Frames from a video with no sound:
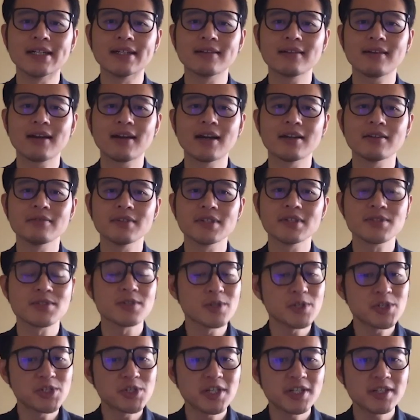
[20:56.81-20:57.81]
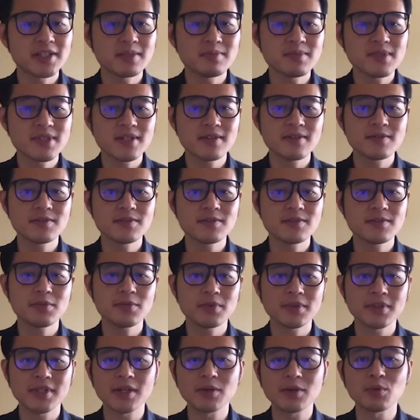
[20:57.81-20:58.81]
kind of associate themselves with
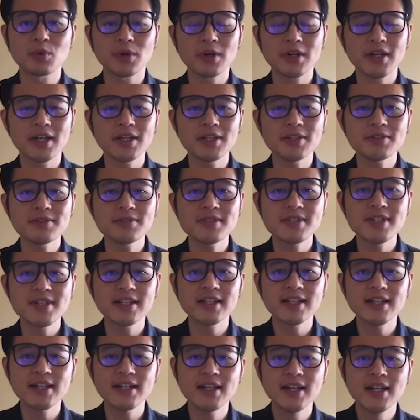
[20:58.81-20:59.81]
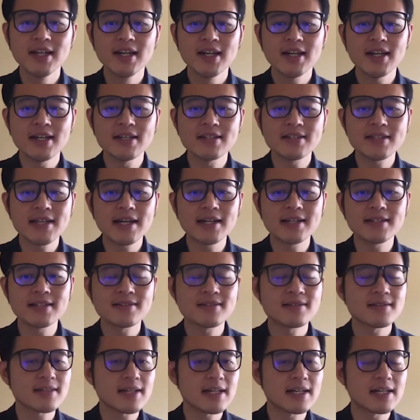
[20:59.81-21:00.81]
when they work at UCLA is that
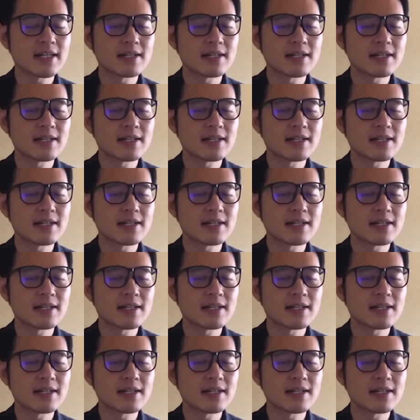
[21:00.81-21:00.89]
it's